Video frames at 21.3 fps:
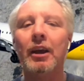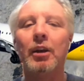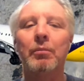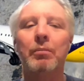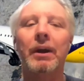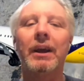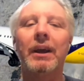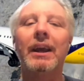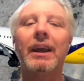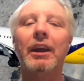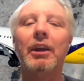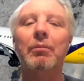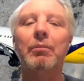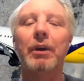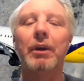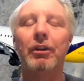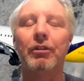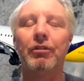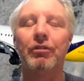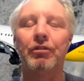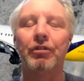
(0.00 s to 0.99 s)
but he
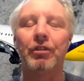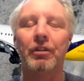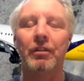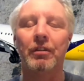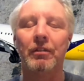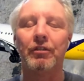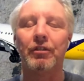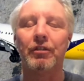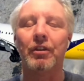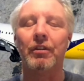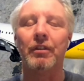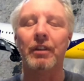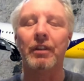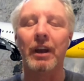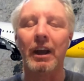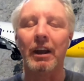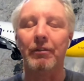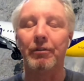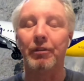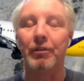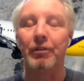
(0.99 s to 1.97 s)
made certain that
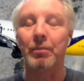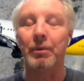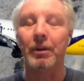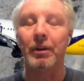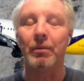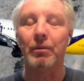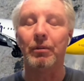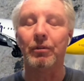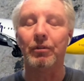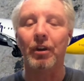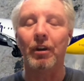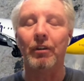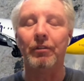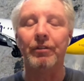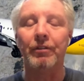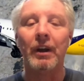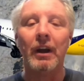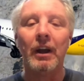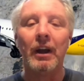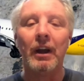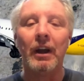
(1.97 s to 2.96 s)
everybody was off.
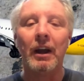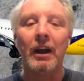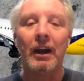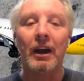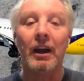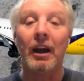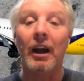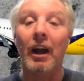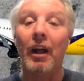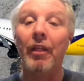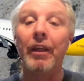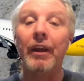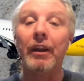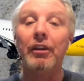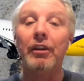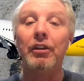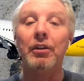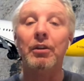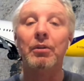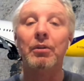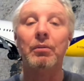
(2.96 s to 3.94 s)
And then
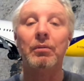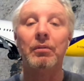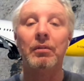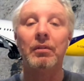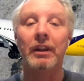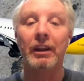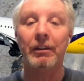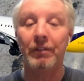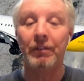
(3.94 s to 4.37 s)
you leave the